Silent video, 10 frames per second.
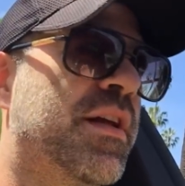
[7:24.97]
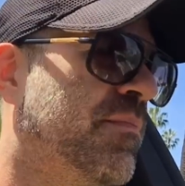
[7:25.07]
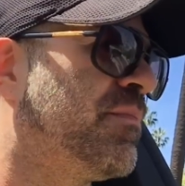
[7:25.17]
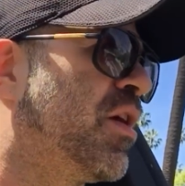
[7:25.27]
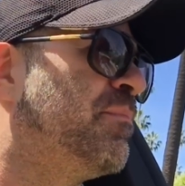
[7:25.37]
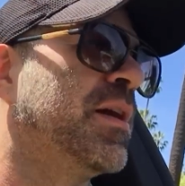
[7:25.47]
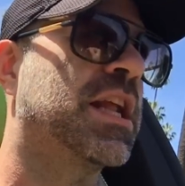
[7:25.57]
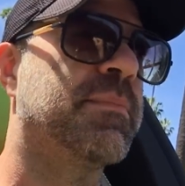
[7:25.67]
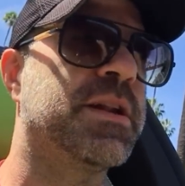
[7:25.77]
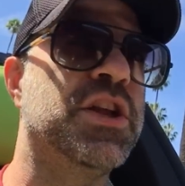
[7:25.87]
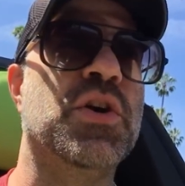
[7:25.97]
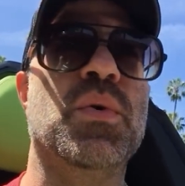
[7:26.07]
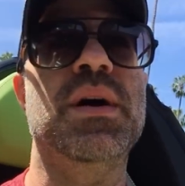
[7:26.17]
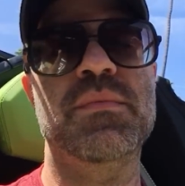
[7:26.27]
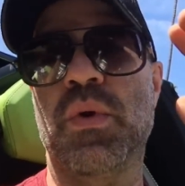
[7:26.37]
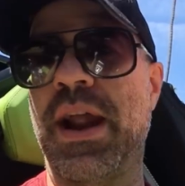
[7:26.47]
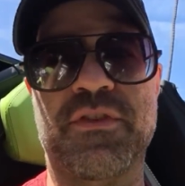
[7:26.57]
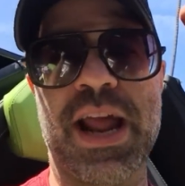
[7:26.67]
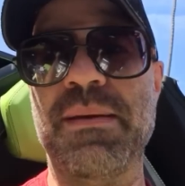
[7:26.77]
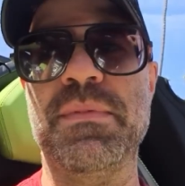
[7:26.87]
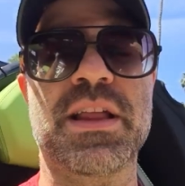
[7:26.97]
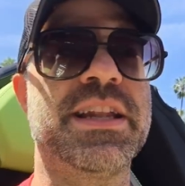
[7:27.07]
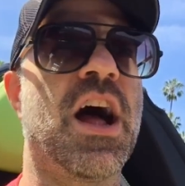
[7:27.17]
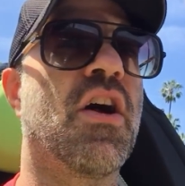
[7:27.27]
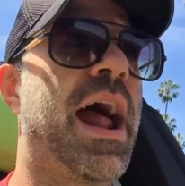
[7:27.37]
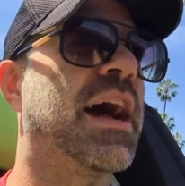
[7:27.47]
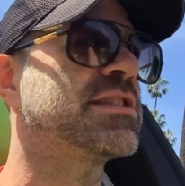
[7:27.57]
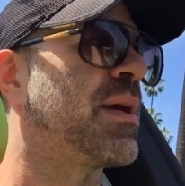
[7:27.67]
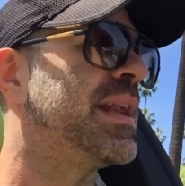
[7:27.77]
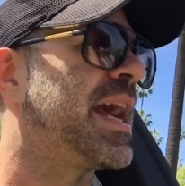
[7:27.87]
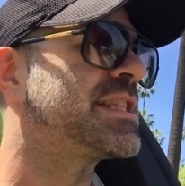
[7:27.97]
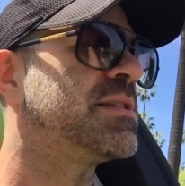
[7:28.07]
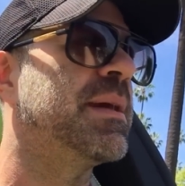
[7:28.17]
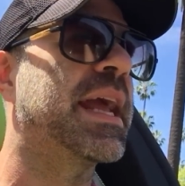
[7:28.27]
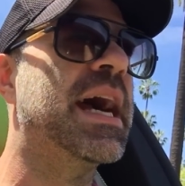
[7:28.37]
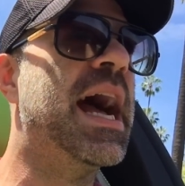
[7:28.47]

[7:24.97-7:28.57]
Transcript: They're building up a new, whatever, $8 million house right next to me.